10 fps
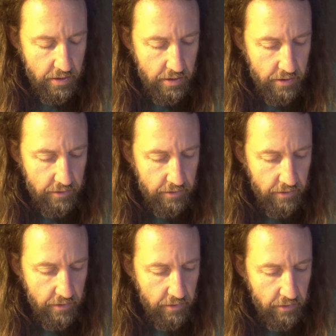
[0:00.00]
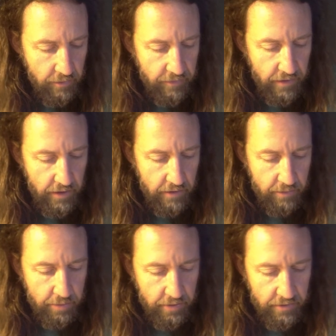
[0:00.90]
And so 5
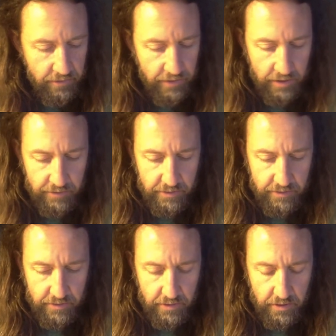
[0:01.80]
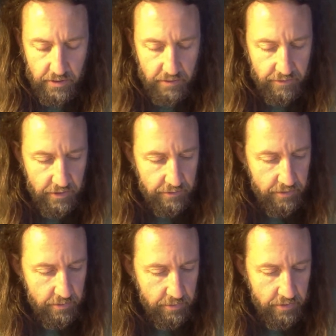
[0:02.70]
plus 5 is 10. 5 times
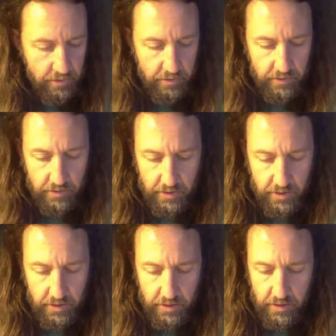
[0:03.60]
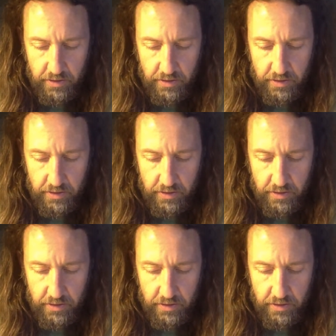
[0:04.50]
2 is 10.